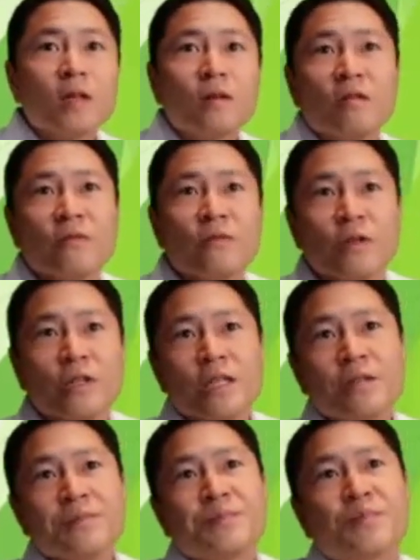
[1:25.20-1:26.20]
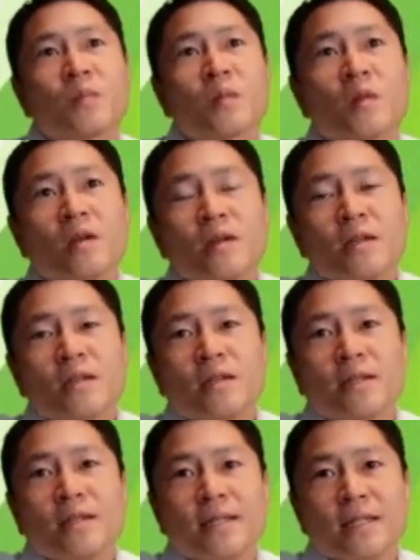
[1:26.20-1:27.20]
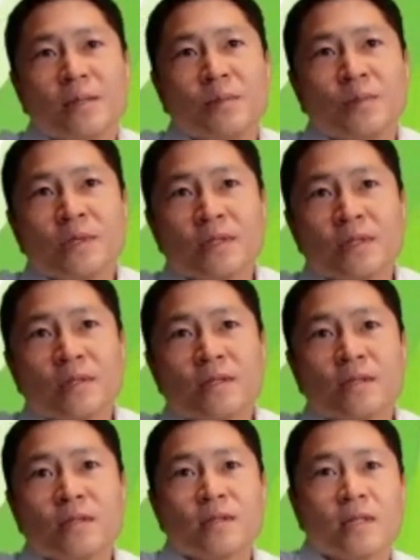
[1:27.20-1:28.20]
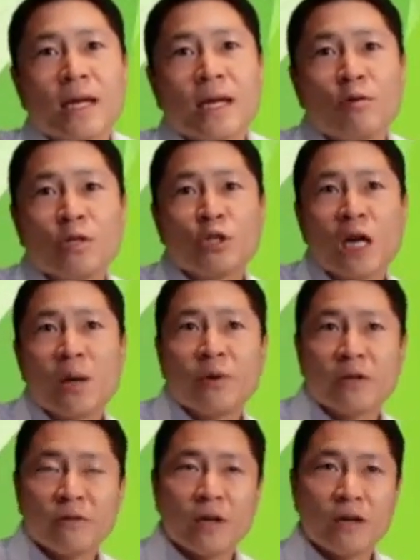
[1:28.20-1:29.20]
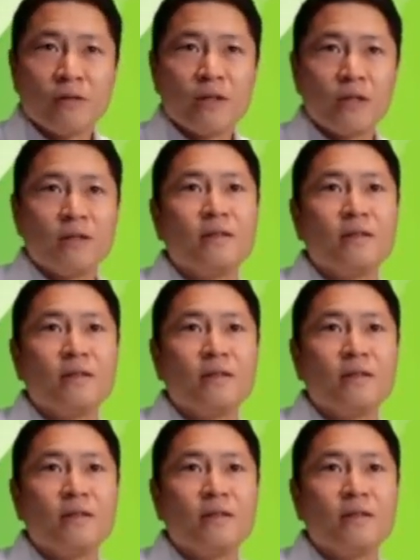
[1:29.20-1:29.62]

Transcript: go forward here. As I was shopping around